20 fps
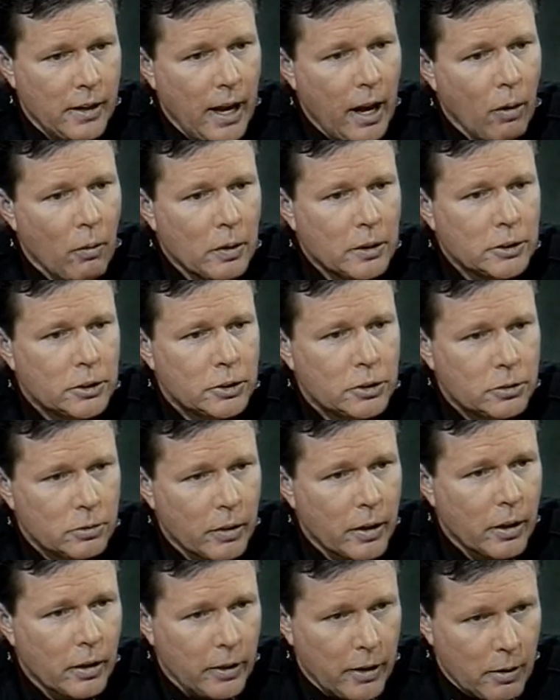now it's
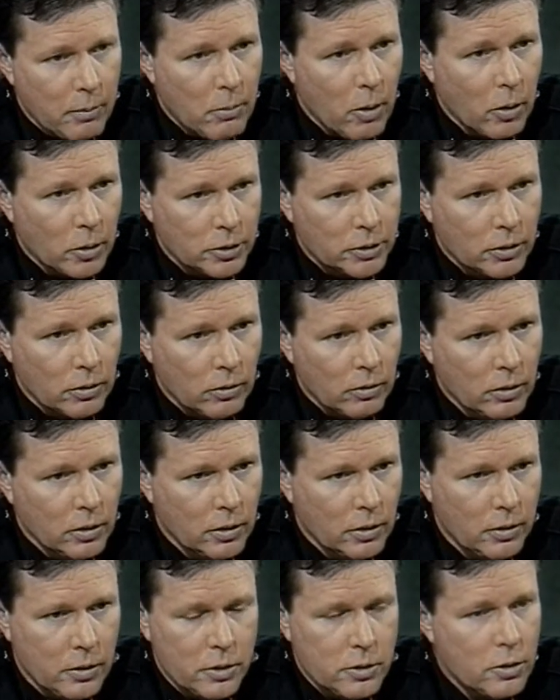strictly emotional.
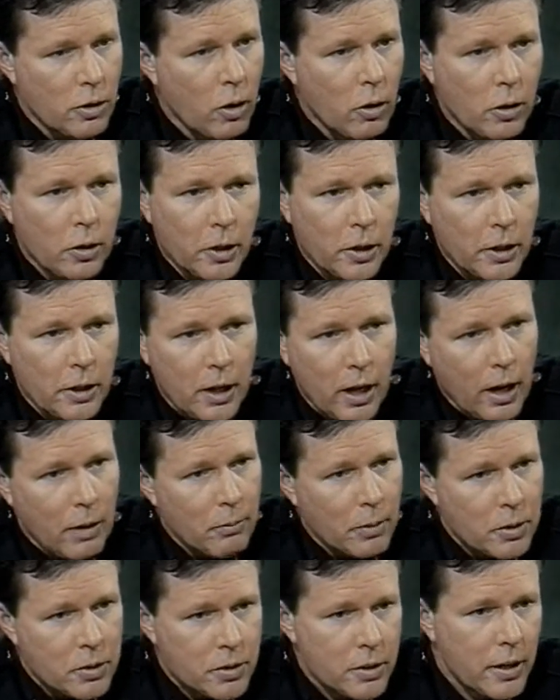There's no good
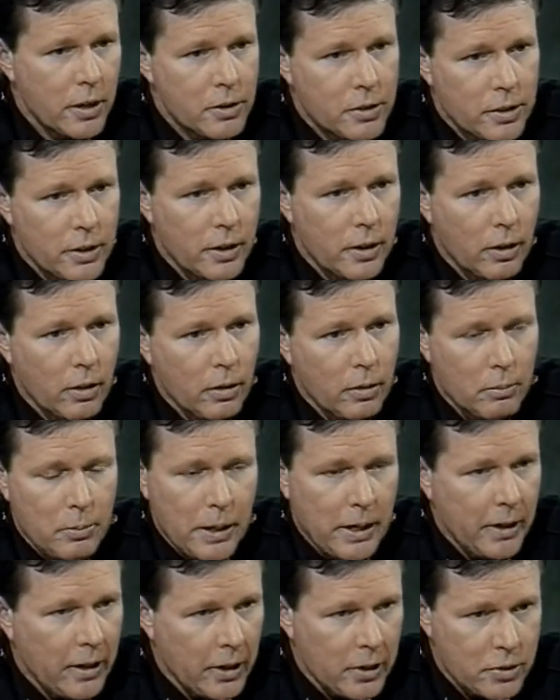common sense here
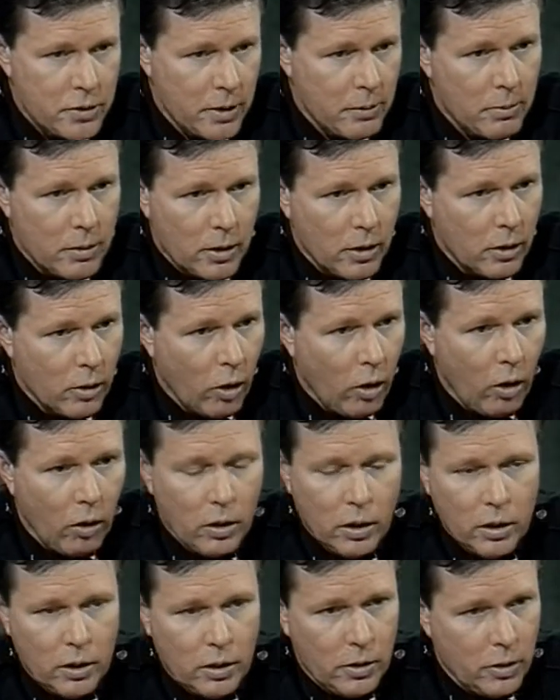being exhibited at
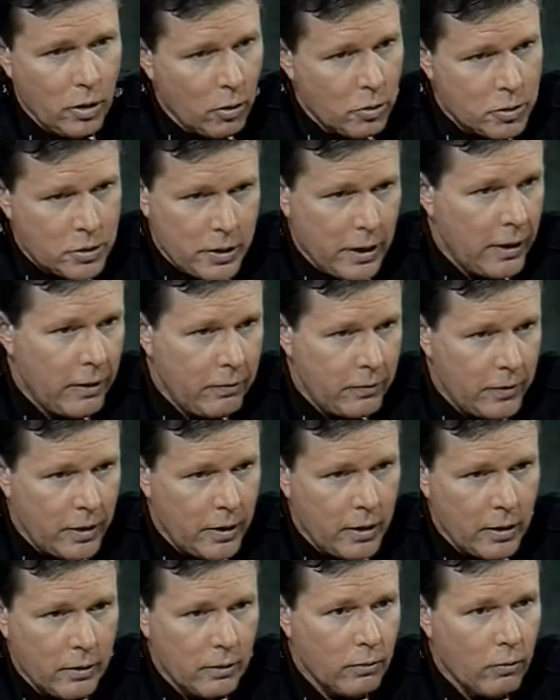all, no
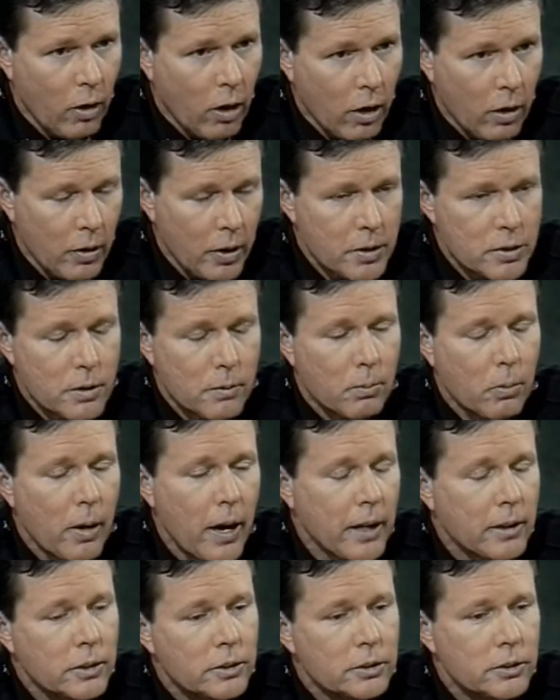safety as far as the
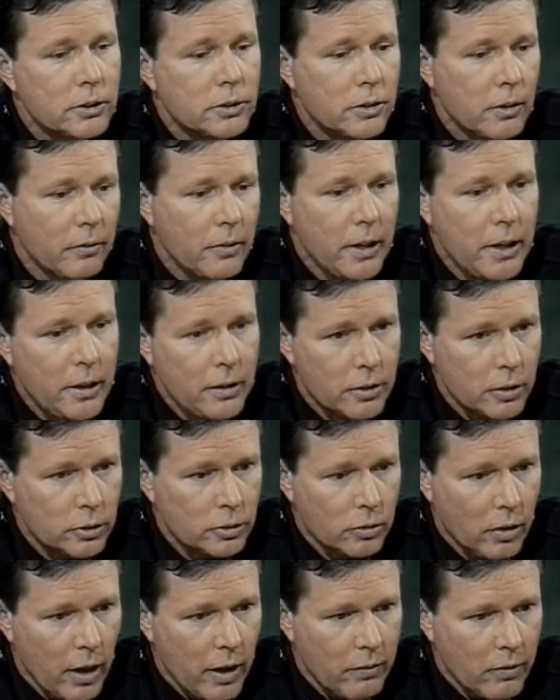practices of either
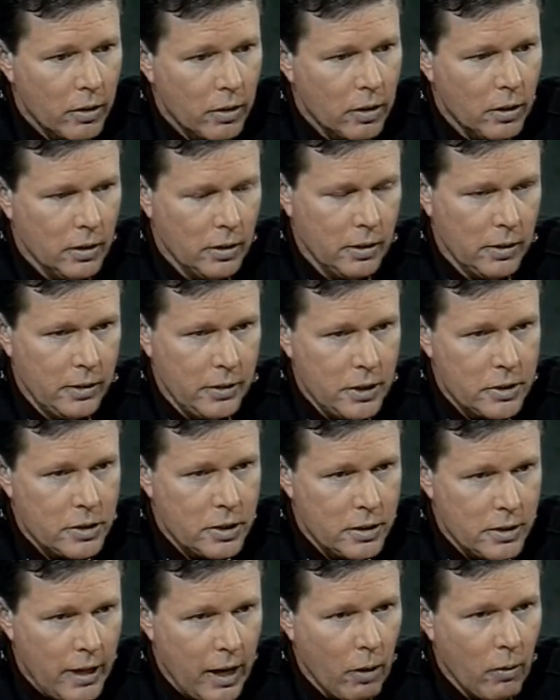driver. This
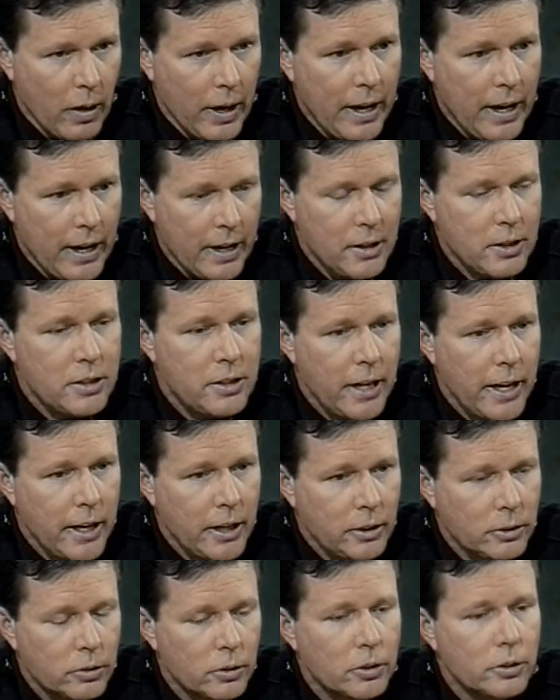is now a
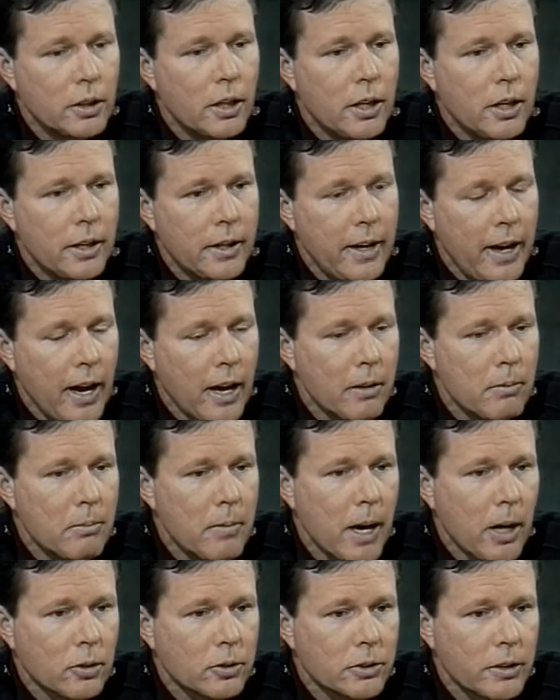dangerous cat and
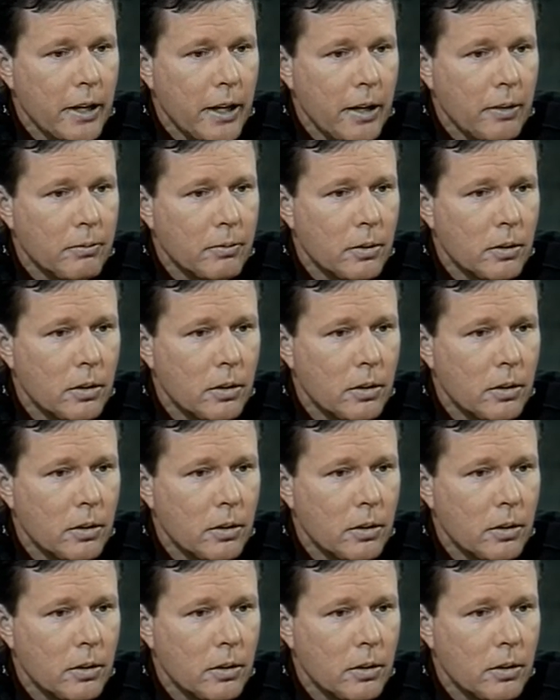mouse game.